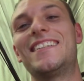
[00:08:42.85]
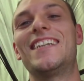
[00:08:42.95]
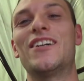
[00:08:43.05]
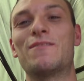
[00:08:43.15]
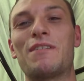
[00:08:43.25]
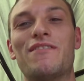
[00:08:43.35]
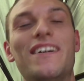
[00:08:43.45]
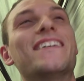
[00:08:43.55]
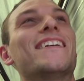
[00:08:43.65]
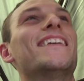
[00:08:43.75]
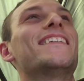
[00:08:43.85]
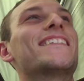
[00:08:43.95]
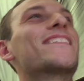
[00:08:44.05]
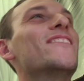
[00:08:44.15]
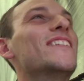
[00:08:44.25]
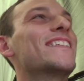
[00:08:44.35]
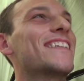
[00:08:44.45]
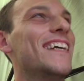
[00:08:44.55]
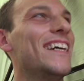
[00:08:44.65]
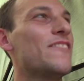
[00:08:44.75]
The old professor has got me
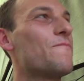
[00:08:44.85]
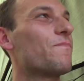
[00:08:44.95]
onto that.